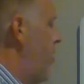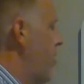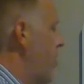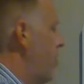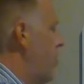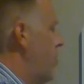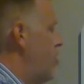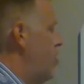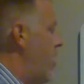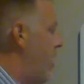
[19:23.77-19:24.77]
I think it'll do the
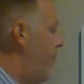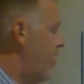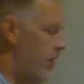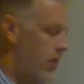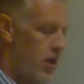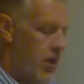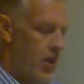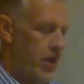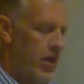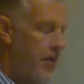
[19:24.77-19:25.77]
job here.
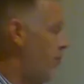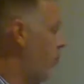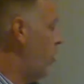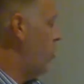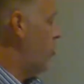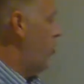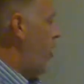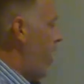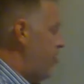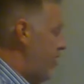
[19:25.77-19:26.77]
Again, we can do
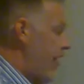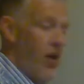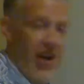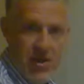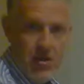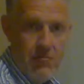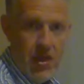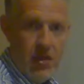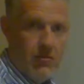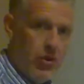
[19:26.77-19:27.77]
action A or action
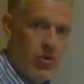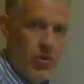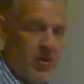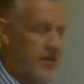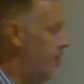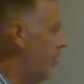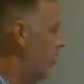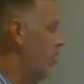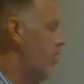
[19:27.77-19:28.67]
B, two choices here.